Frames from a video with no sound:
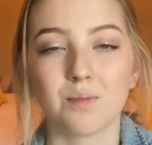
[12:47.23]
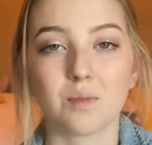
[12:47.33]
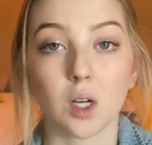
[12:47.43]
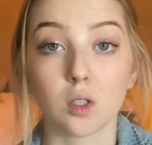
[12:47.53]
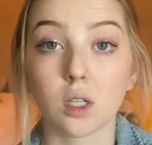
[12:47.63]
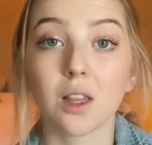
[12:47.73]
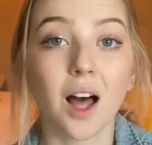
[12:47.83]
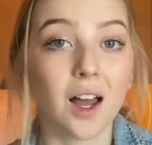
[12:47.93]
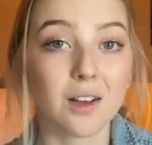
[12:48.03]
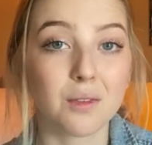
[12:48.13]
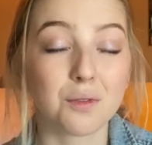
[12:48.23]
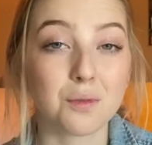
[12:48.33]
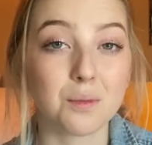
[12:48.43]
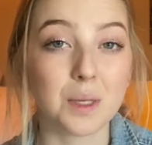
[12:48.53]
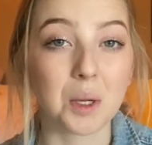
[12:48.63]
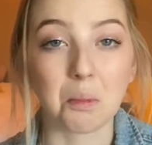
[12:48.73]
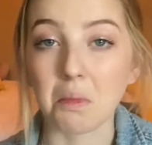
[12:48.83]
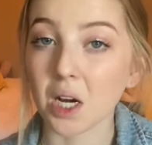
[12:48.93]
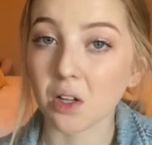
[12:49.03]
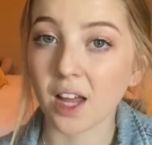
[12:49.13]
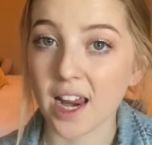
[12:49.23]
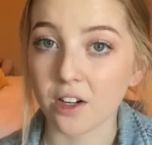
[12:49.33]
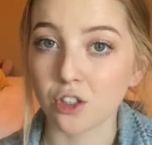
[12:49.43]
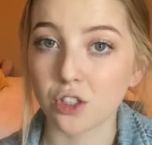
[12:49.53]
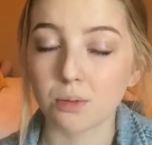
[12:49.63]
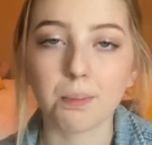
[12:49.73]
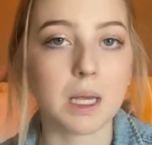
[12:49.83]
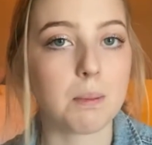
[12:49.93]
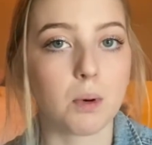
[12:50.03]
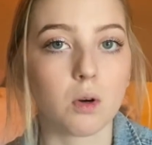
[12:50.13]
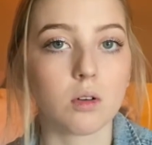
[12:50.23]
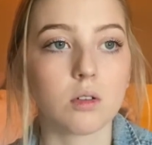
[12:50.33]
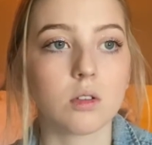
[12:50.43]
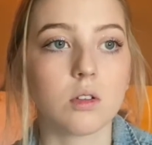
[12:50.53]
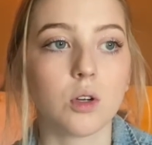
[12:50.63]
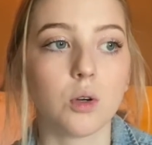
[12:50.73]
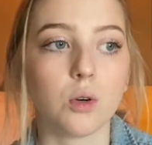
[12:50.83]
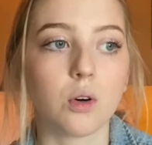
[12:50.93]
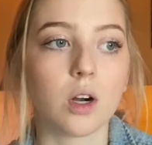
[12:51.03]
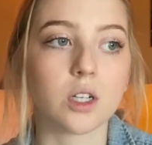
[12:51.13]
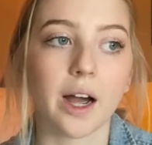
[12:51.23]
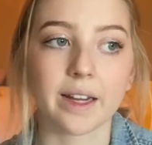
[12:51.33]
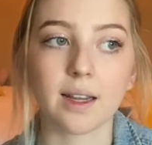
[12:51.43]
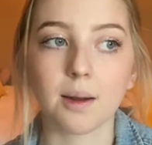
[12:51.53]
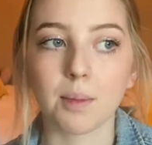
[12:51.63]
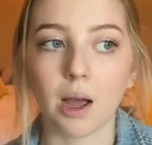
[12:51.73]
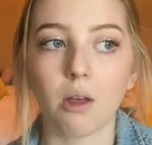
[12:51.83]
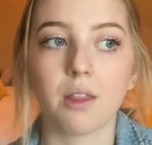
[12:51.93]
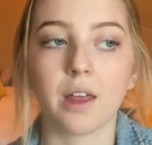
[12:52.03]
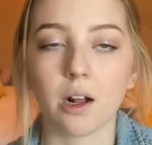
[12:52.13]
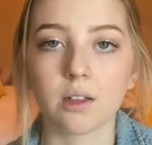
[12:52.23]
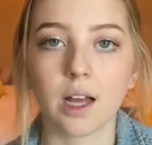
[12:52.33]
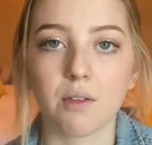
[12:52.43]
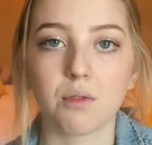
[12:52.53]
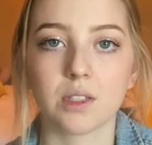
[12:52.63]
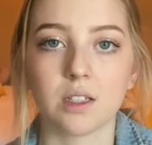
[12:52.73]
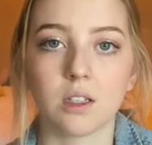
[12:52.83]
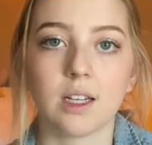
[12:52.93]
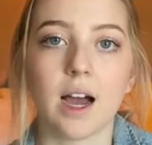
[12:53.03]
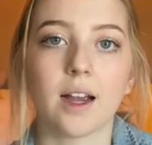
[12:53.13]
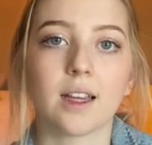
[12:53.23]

there's a lot of middle-aged people who are talking about their life with celiac,